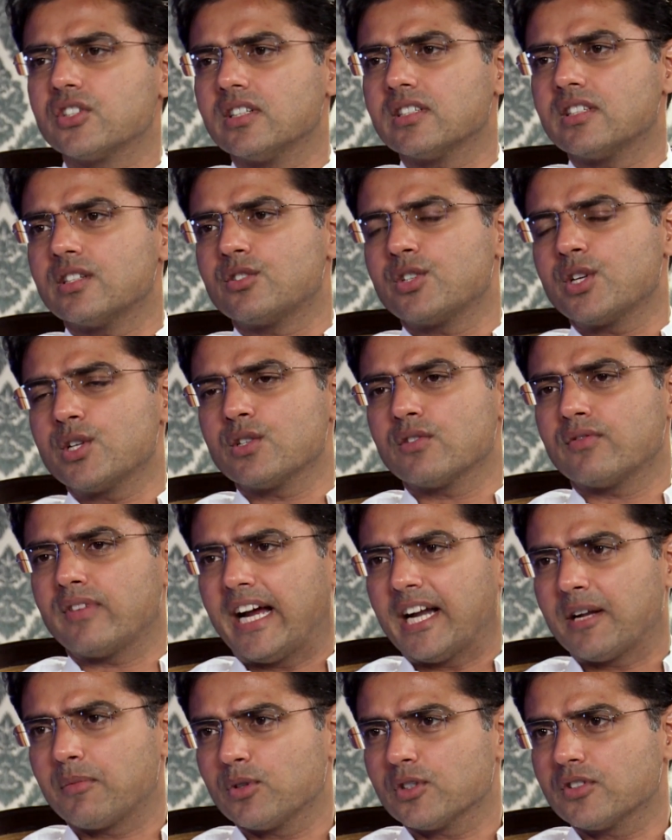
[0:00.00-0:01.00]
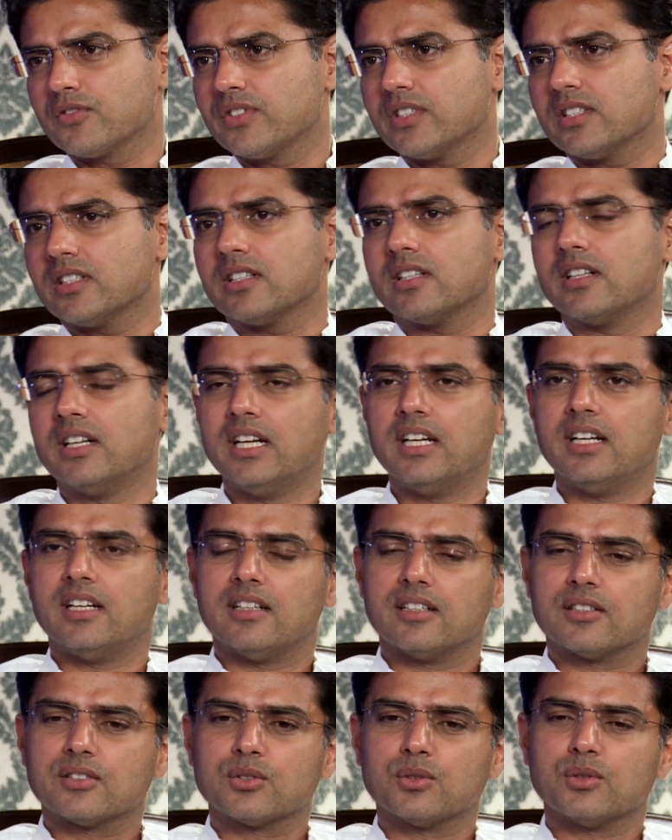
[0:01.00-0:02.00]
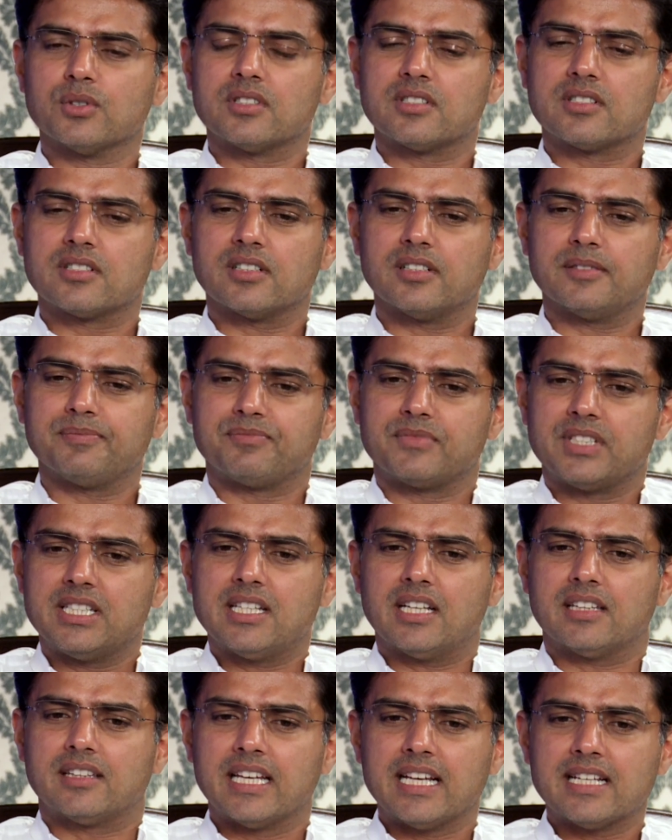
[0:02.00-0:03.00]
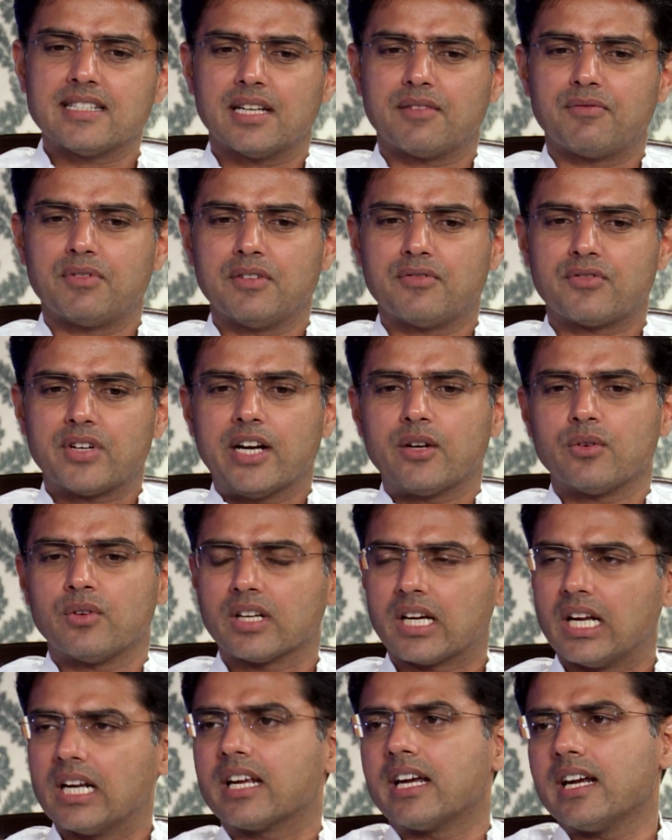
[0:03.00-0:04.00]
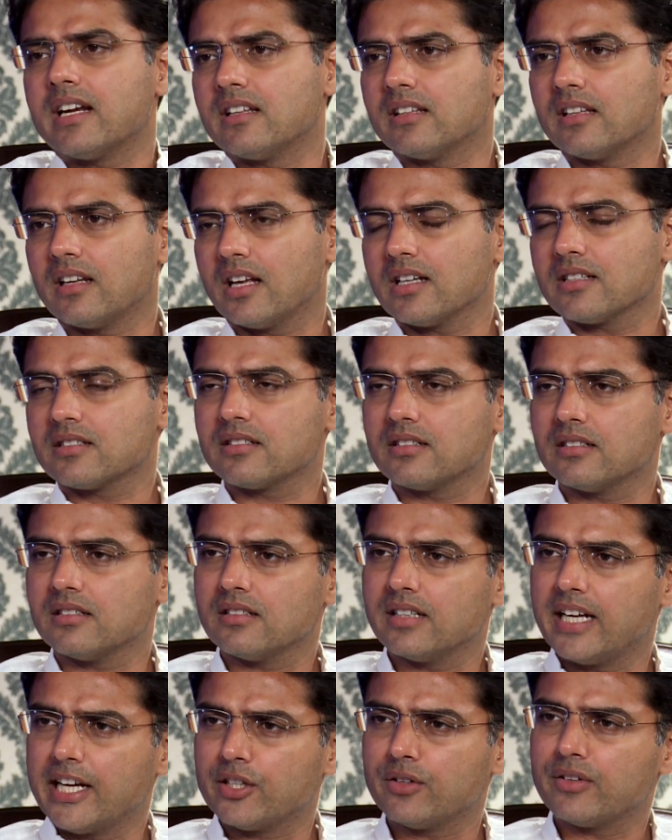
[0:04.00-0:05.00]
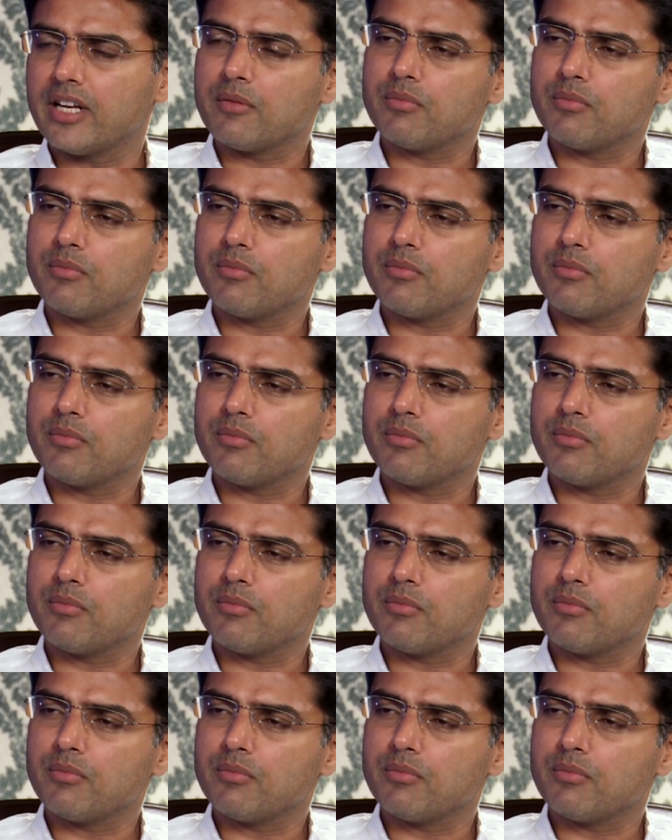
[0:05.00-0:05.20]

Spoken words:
it's a change of atmosphere. So these are things that we've tried to inculcate in the last 8 to 10